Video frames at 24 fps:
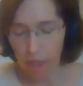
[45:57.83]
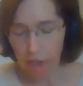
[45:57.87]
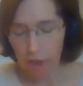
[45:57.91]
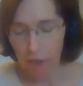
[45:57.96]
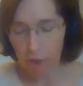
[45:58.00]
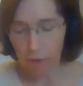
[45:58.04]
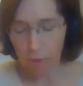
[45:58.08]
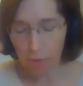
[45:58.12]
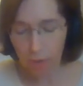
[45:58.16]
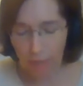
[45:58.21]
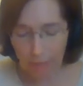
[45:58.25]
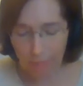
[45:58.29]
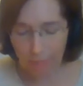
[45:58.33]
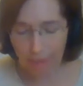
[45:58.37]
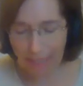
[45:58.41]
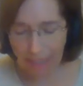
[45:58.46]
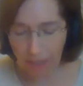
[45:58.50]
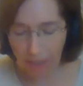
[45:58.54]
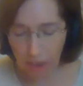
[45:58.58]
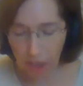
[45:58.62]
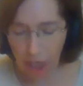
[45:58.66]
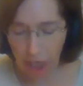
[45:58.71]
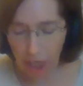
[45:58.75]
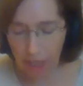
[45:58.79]
Creeping
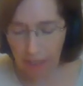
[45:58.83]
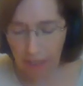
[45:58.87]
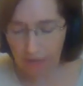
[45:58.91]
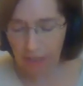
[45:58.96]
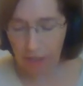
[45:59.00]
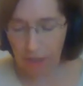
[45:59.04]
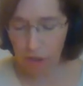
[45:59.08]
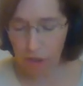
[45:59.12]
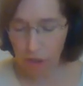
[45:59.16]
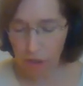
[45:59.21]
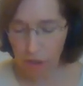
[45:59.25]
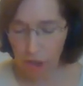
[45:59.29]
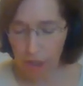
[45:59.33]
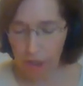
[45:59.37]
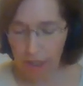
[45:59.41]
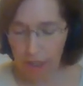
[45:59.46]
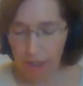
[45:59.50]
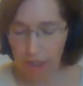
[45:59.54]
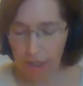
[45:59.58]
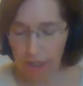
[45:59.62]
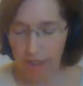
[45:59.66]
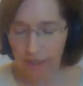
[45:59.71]
along in the dark,